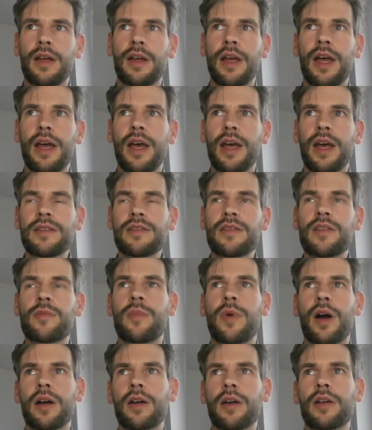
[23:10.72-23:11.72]
as the
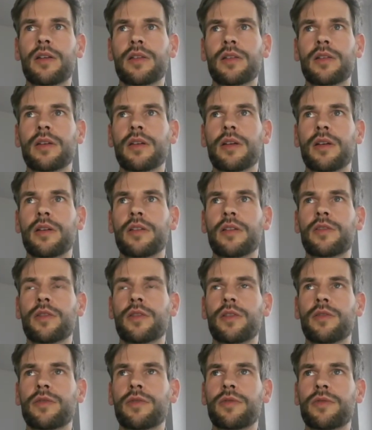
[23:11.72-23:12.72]
market sort
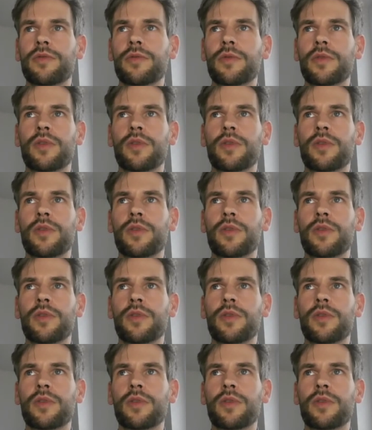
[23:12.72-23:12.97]
of